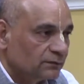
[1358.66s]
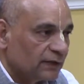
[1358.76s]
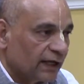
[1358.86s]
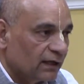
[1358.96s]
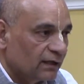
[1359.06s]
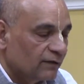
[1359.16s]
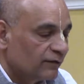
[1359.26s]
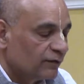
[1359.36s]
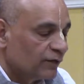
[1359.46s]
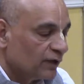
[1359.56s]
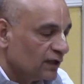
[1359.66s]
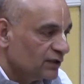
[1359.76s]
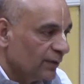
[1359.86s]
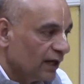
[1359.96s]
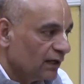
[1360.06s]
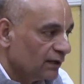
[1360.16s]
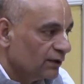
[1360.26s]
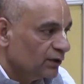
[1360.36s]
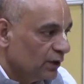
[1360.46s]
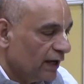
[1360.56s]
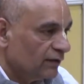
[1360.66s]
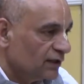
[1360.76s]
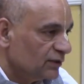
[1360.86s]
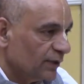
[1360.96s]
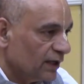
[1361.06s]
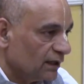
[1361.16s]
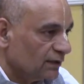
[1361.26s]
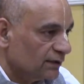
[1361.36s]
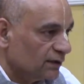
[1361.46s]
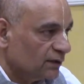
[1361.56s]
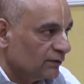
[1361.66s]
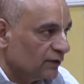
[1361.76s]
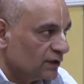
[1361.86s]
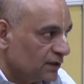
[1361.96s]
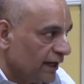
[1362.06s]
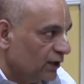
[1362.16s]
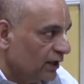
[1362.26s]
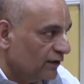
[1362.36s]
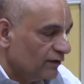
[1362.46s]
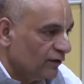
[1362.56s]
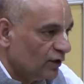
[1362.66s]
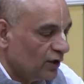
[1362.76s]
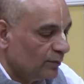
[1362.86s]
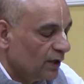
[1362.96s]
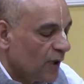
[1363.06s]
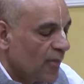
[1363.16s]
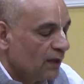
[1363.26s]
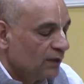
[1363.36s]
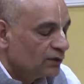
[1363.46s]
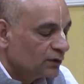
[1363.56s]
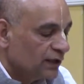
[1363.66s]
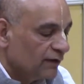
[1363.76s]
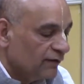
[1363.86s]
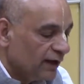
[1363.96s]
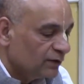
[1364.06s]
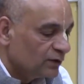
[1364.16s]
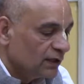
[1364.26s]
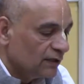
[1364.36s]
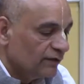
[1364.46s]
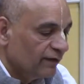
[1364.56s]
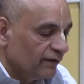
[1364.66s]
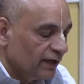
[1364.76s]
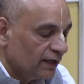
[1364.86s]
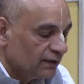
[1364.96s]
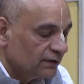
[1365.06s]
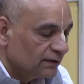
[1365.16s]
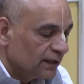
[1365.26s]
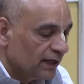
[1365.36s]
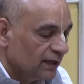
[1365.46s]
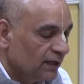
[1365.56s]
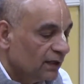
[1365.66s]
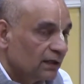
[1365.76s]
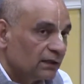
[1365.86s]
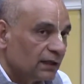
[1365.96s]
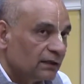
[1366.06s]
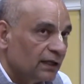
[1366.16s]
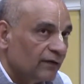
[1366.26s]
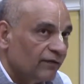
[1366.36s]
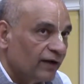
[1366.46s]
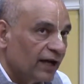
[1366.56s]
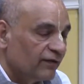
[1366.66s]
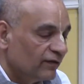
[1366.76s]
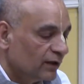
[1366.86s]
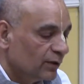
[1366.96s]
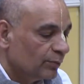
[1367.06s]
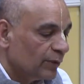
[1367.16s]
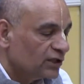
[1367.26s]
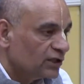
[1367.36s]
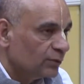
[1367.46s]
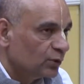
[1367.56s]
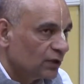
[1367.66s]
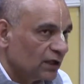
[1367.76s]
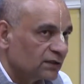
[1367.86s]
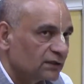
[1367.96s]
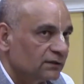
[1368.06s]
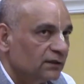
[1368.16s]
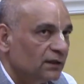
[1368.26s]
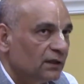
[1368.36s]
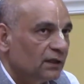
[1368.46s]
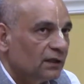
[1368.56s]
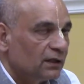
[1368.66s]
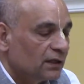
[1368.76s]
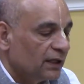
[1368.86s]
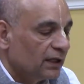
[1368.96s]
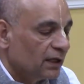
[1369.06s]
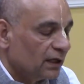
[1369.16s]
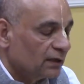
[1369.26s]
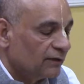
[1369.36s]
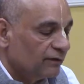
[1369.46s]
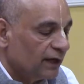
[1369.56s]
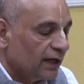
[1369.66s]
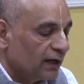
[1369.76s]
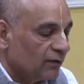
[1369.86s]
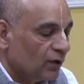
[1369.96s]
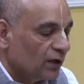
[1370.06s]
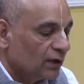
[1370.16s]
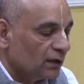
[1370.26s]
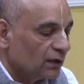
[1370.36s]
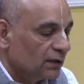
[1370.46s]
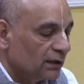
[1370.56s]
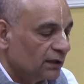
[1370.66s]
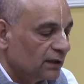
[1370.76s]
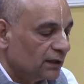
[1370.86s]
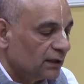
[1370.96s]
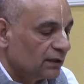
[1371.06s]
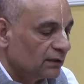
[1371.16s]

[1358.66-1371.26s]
Like for the smell, you have the smell. You know, for sight, you have a form. So there are five. So there are fifteen, right? Then there are five Panchabhutas. The earth, fire, water, ether,